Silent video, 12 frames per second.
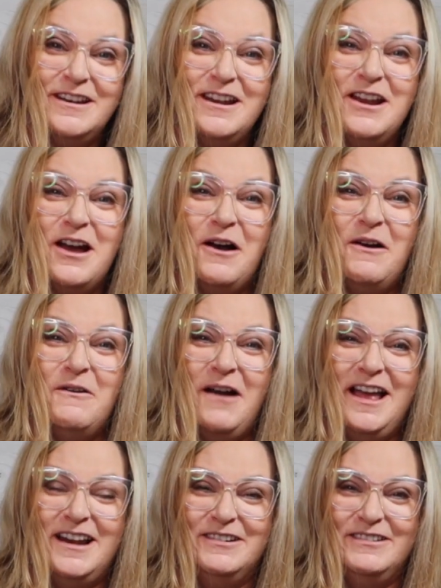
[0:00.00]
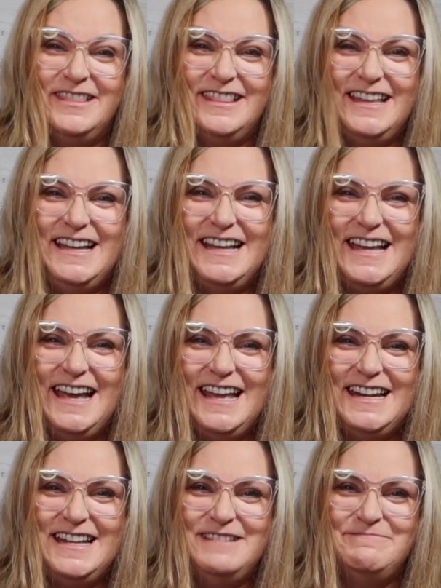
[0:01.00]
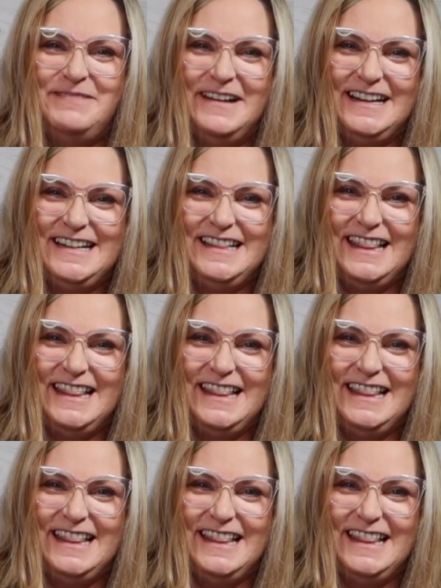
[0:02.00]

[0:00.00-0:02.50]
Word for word: no, I don't think anybody